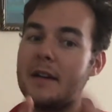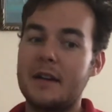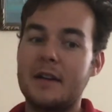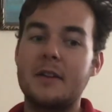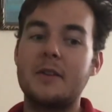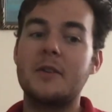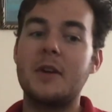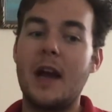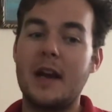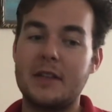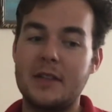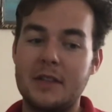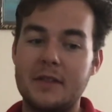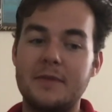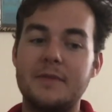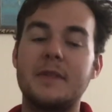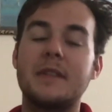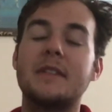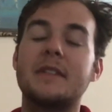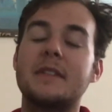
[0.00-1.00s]
correction,
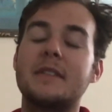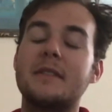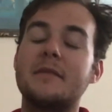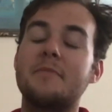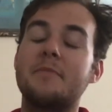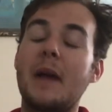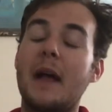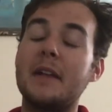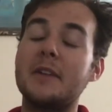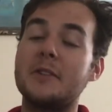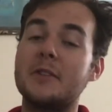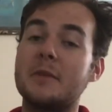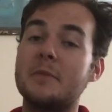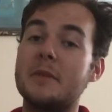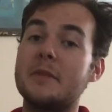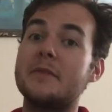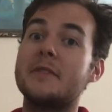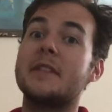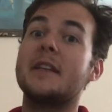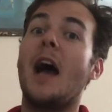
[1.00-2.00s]
balance trim
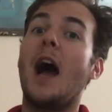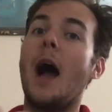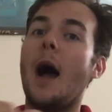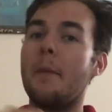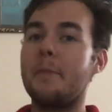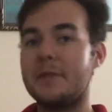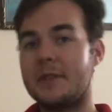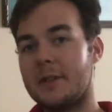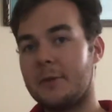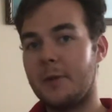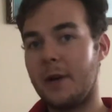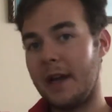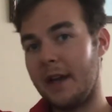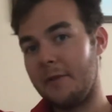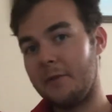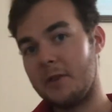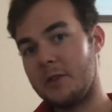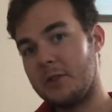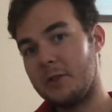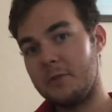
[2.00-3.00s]
moves the opposite way of
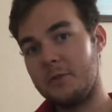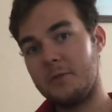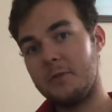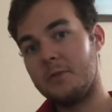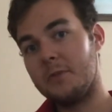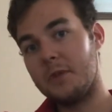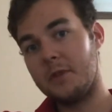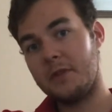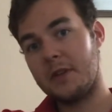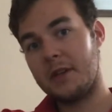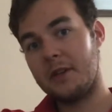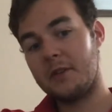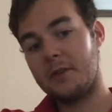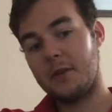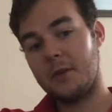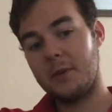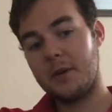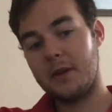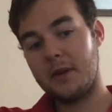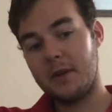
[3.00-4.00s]
which you move the control
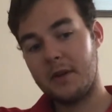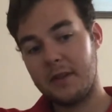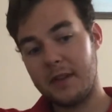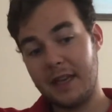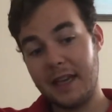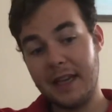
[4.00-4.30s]
wheel. The